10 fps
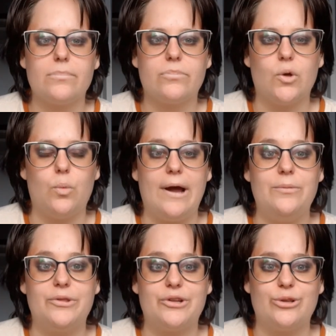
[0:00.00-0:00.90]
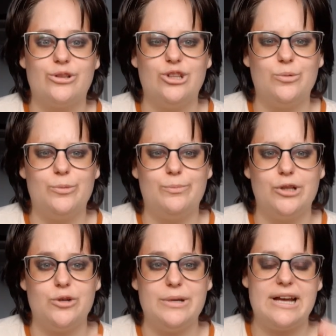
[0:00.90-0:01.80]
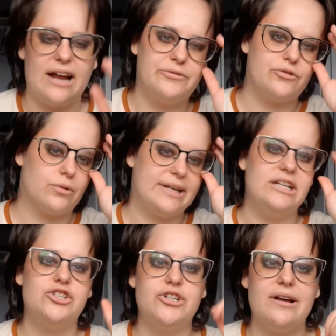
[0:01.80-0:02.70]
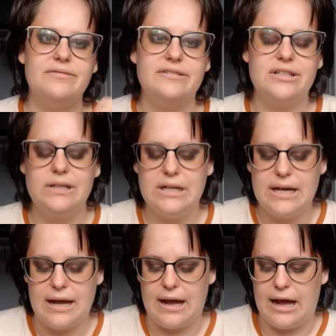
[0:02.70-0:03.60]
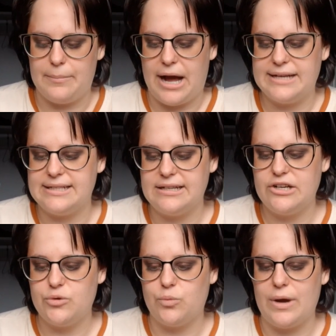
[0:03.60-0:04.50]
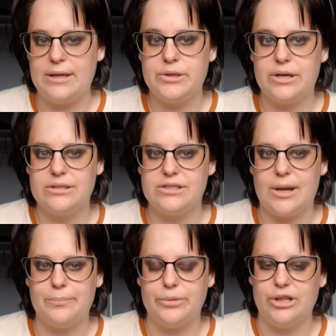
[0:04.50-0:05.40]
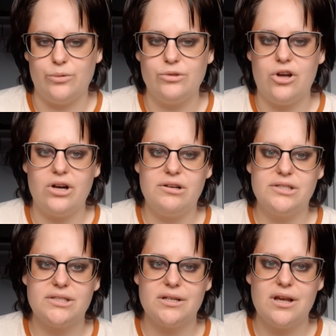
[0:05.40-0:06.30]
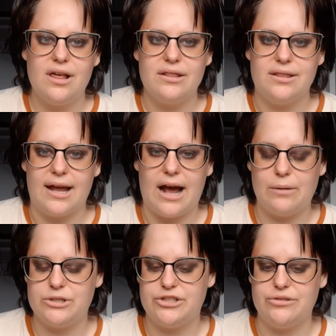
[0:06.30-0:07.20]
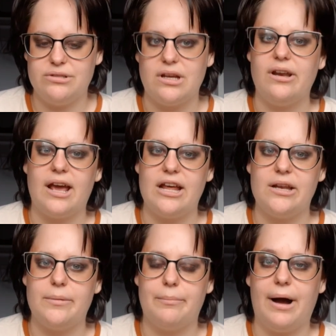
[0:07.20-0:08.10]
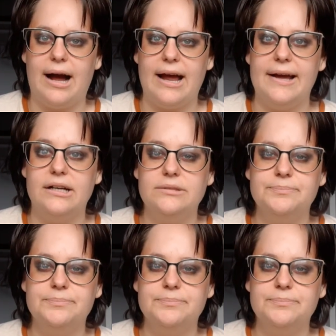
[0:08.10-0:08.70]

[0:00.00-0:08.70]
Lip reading: the white with a bluey kind of green shift. I did it with some blue looks that I was using in my